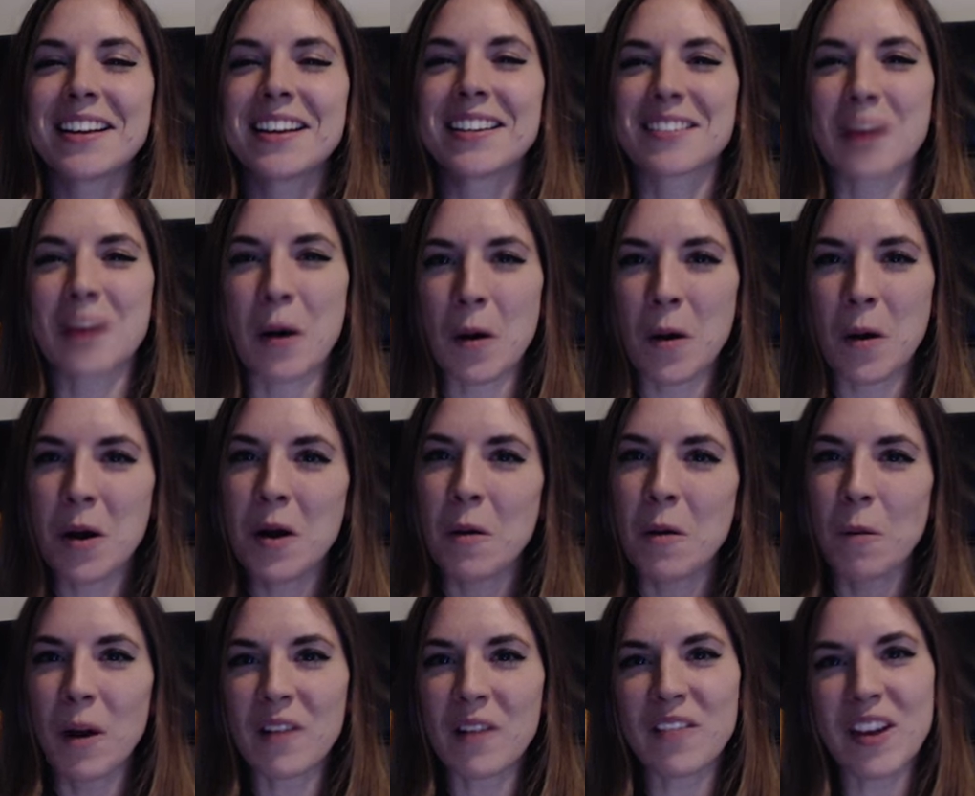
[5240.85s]
So
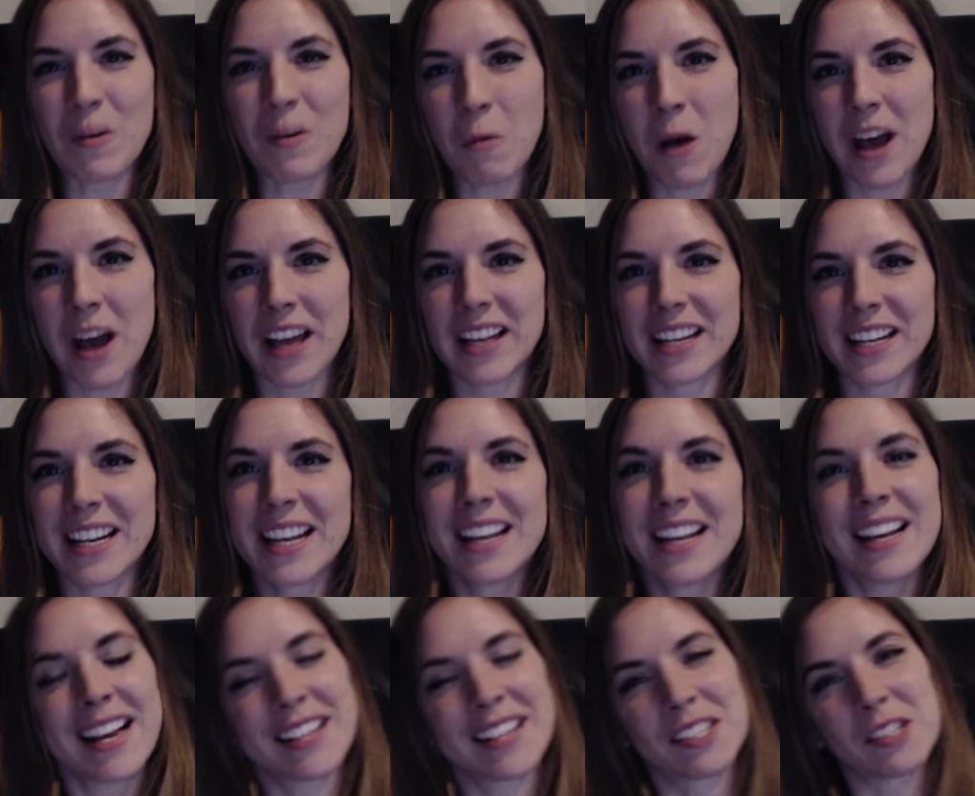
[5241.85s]
1v1
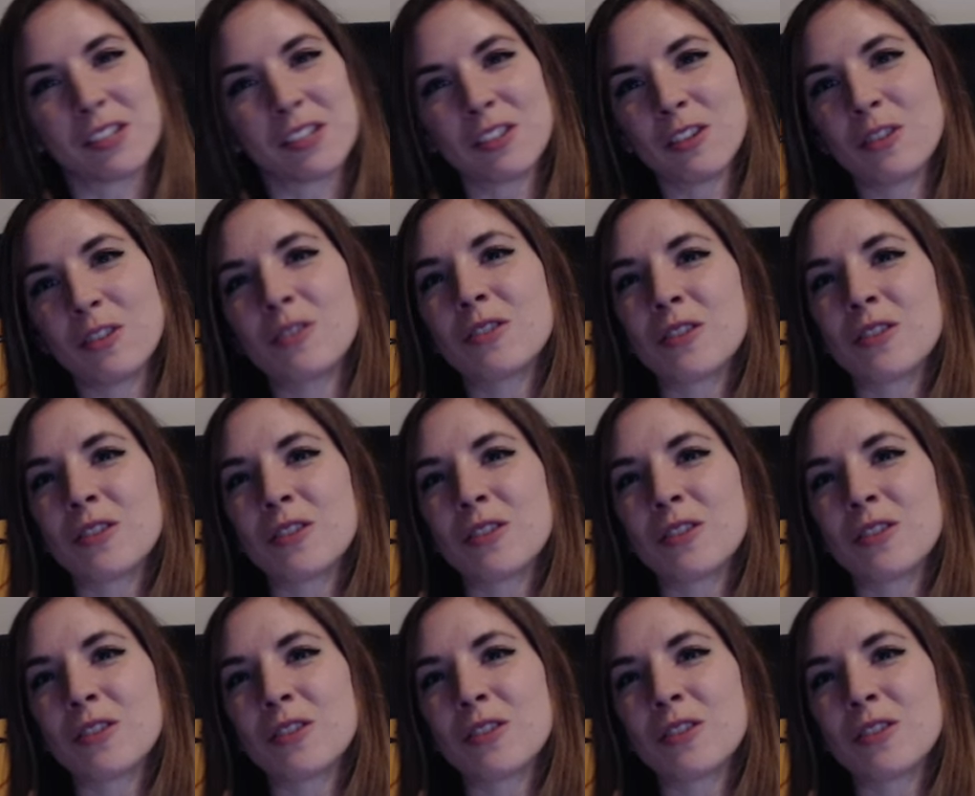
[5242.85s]
is a little too